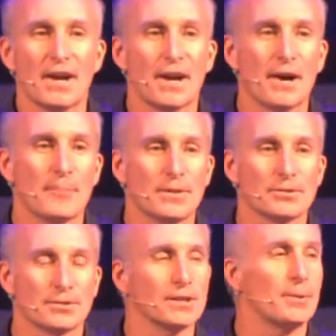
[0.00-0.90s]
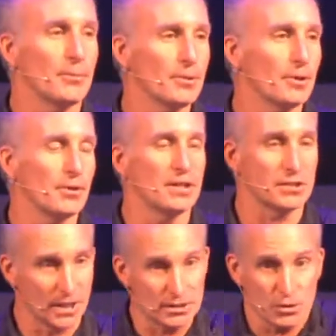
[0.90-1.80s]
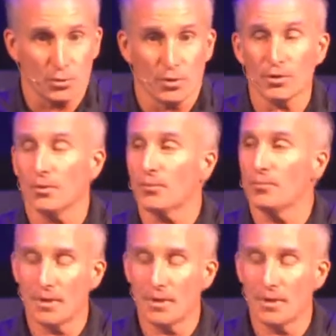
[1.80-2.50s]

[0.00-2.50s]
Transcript: Um, and so it's going to be a really, it's a historical,